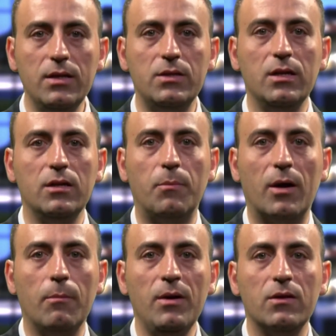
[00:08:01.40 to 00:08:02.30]
DC yield
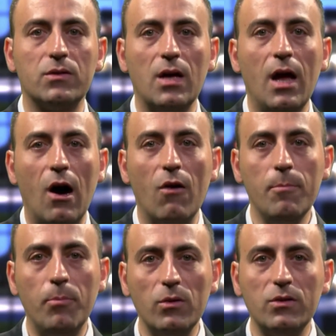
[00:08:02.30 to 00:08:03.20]
parameters are
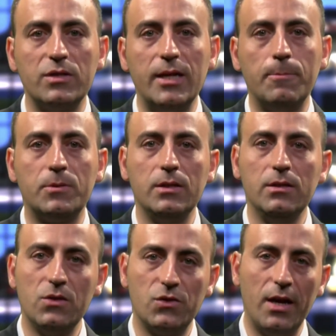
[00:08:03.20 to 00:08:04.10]
important steps in
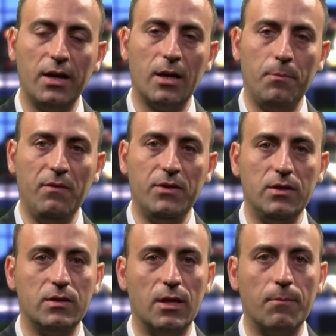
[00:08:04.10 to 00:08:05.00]
designing a PV
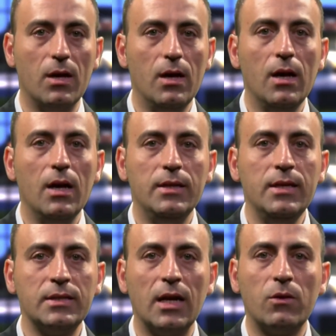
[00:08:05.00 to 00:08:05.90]
system.
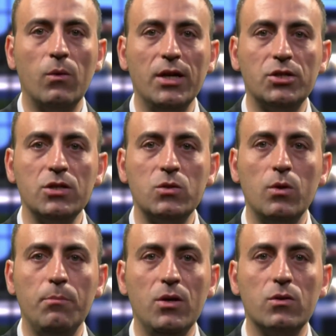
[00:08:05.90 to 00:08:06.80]
These calculations
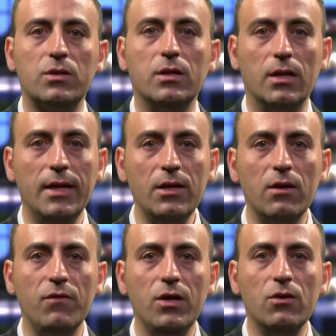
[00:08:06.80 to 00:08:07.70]
will be used in later
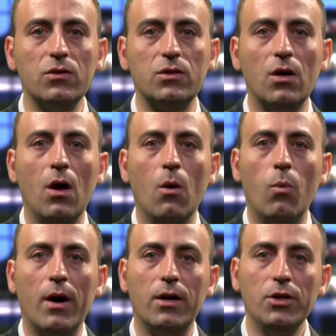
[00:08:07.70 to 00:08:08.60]
videos
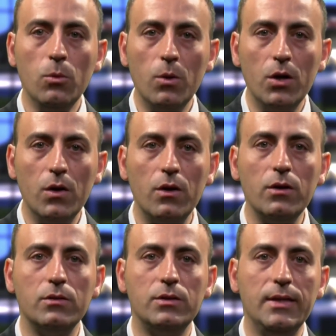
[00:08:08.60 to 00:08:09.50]
where you will
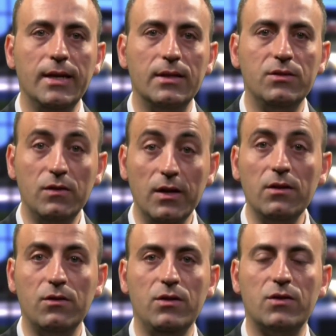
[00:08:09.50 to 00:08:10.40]
learn the
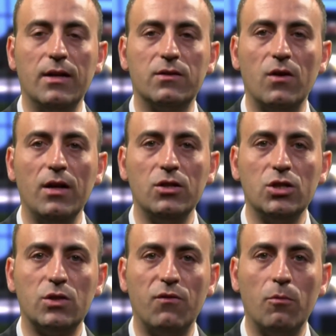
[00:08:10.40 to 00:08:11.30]
detailed design
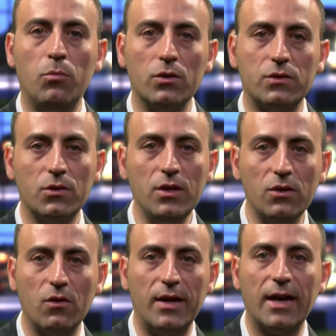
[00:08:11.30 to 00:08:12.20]
strategies for both
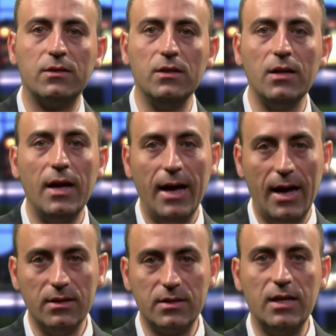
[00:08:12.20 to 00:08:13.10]
grid-connected
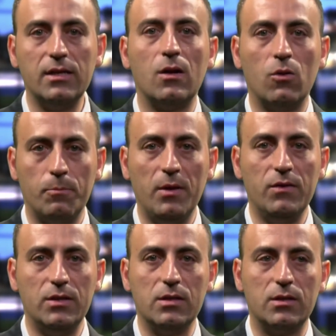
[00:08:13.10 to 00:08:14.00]
and standalone
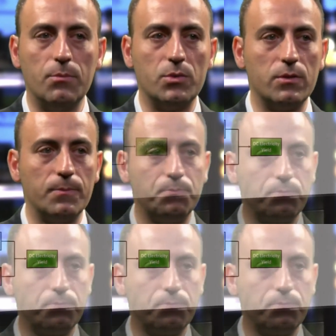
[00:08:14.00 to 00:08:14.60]
PV systems.